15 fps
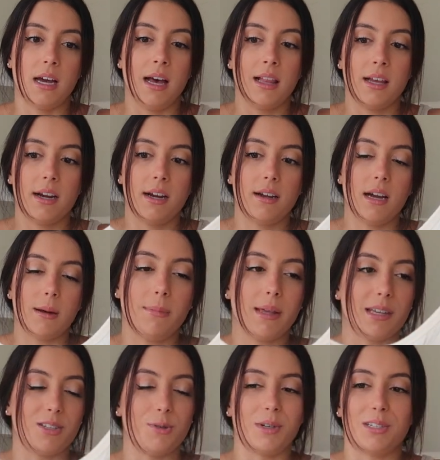color. I'm
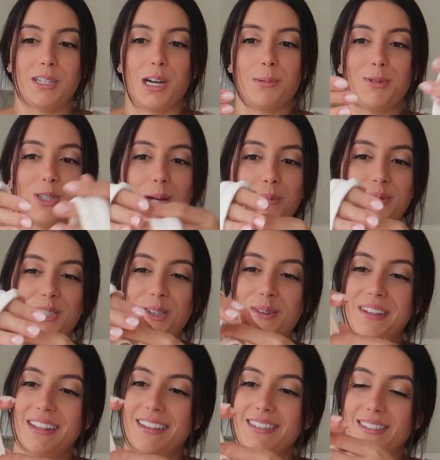like doing a terrible job of
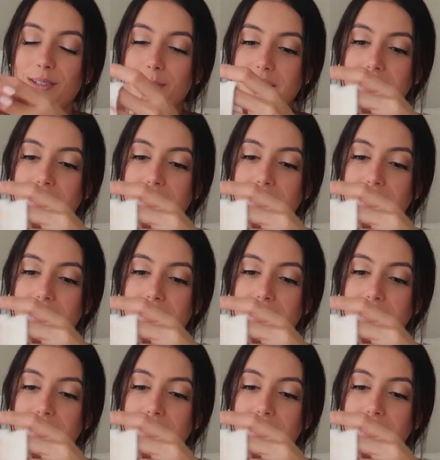showing these, oh my